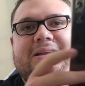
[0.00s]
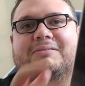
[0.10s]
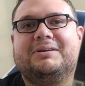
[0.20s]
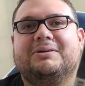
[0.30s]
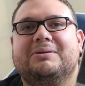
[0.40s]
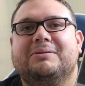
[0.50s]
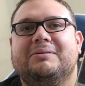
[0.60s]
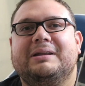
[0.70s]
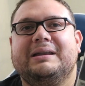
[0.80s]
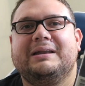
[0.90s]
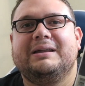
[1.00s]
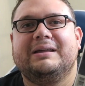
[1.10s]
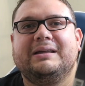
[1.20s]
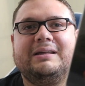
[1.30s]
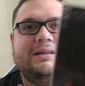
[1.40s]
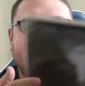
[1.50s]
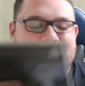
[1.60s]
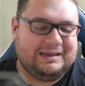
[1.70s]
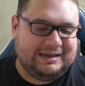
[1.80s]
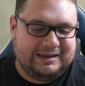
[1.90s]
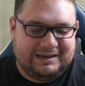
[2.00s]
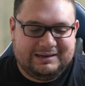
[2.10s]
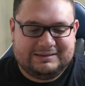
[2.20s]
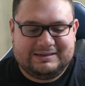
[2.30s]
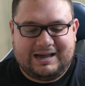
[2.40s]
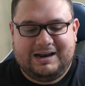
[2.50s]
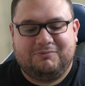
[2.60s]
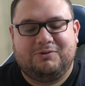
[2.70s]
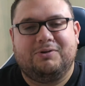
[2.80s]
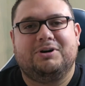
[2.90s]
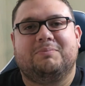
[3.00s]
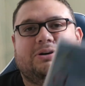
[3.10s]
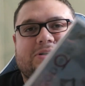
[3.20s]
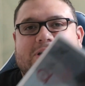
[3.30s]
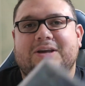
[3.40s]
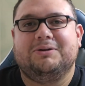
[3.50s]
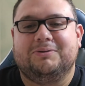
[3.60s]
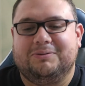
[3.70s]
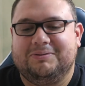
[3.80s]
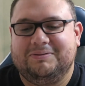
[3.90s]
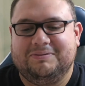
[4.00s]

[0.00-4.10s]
There we go. And God of War number two.